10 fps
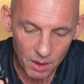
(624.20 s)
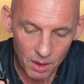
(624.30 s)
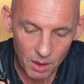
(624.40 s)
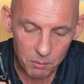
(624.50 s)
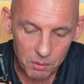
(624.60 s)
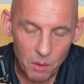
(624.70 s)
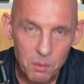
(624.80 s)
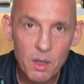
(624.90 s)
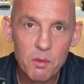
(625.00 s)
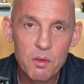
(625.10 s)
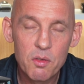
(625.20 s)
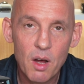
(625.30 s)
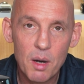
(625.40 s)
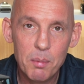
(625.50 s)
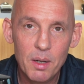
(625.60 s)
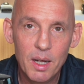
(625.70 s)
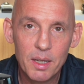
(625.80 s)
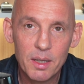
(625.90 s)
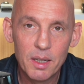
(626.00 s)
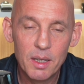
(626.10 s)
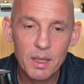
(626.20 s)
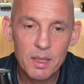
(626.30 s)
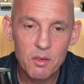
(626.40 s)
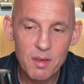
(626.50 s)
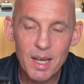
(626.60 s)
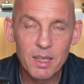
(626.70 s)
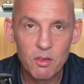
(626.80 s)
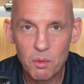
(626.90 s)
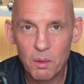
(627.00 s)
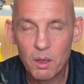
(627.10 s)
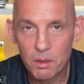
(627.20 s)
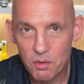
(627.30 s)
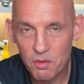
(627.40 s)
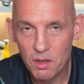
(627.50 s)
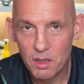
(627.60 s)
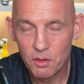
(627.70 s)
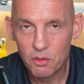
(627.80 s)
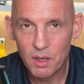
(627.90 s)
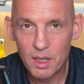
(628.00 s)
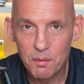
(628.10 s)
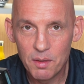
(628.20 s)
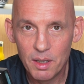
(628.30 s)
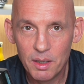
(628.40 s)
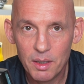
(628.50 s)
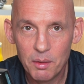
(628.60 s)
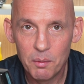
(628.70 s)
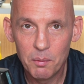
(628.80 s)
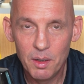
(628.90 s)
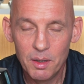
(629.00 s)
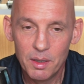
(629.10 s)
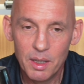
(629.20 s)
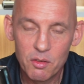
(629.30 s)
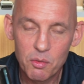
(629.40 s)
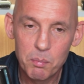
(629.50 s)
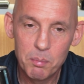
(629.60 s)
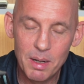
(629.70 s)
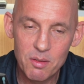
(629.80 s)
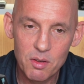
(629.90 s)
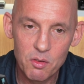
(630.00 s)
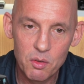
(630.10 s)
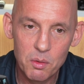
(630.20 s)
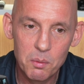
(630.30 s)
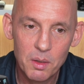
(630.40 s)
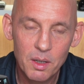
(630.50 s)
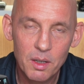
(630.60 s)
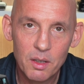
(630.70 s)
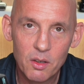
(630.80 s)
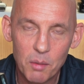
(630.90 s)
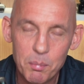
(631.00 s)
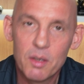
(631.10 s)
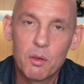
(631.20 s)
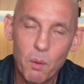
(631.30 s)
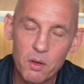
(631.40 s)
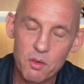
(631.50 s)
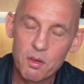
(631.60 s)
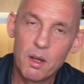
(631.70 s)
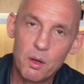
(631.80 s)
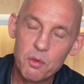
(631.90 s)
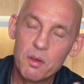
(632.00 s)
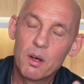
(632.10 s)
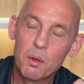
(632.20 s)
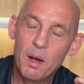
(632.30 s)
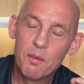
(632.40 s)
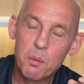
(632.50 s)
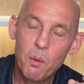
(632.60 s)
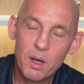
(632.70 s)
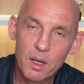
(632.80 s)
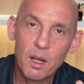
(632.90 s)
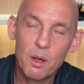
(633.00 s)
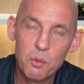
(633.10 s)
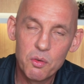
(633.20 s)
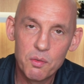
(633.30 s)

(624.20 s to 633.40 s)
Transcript: I'm going over the top and it's taking too long with a certain shaver, and it's better to not be quite as close, not have quite a close